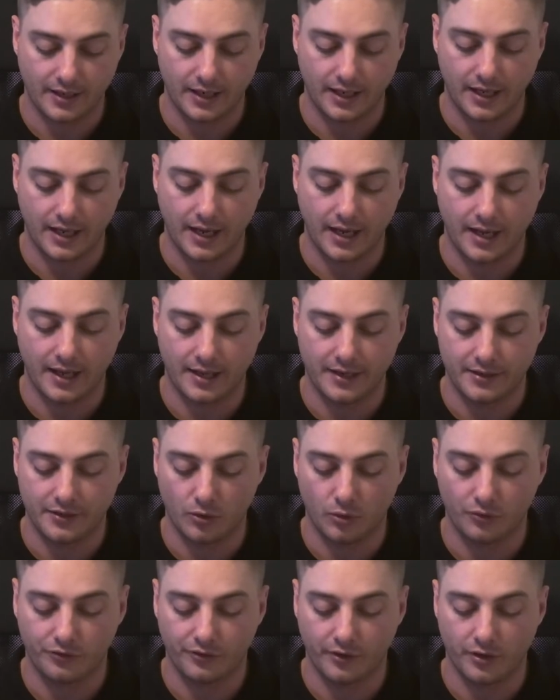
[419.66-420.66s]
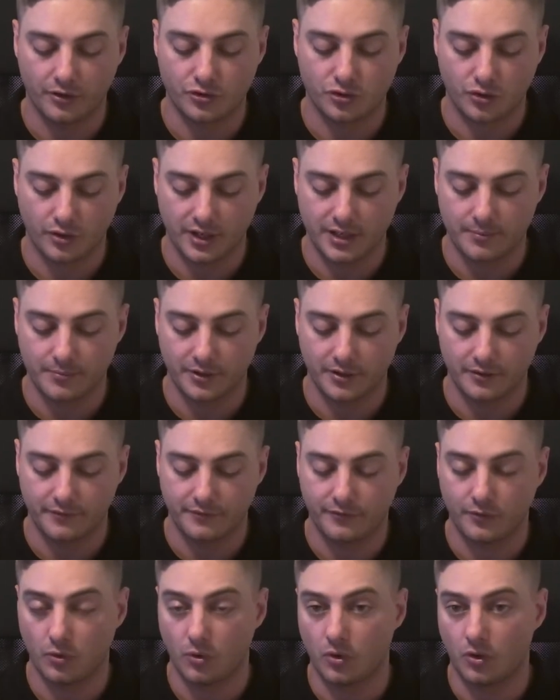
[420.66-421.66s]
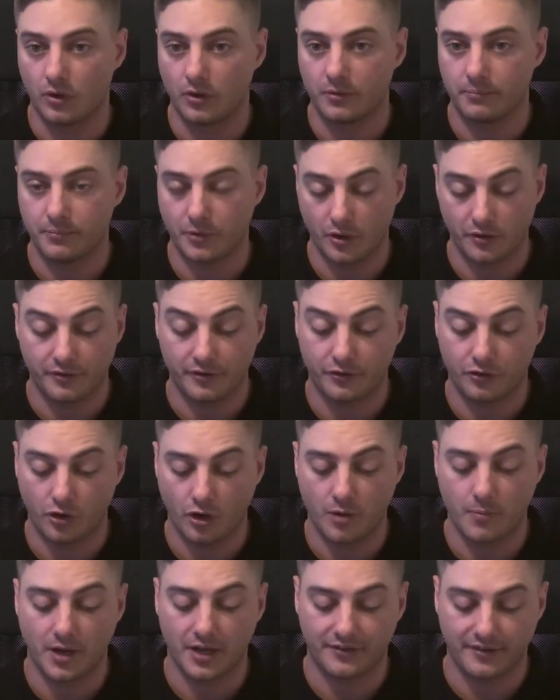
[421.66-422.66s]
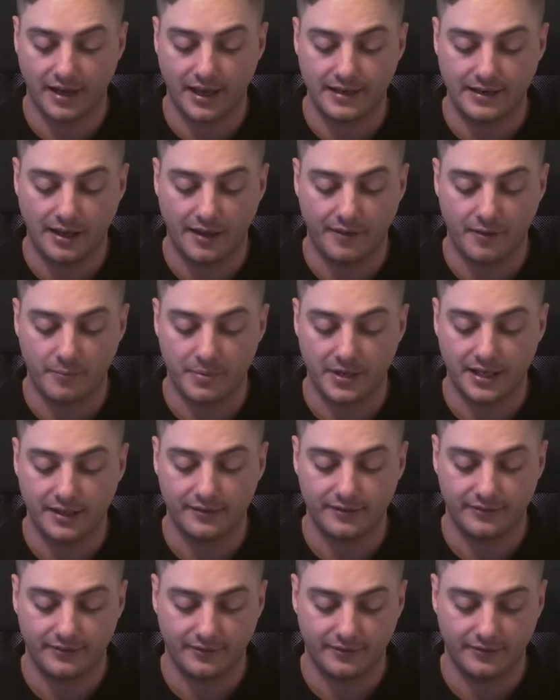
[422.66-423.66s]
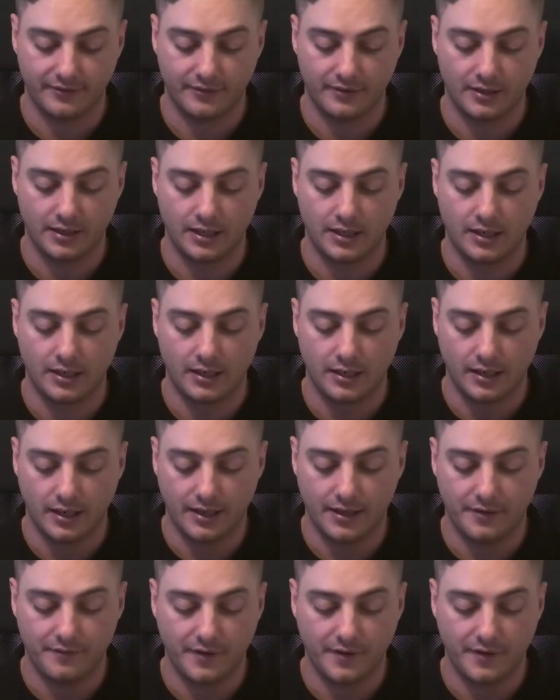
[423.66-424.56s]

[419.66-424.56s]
and also treatment for both the termites and other pests. And the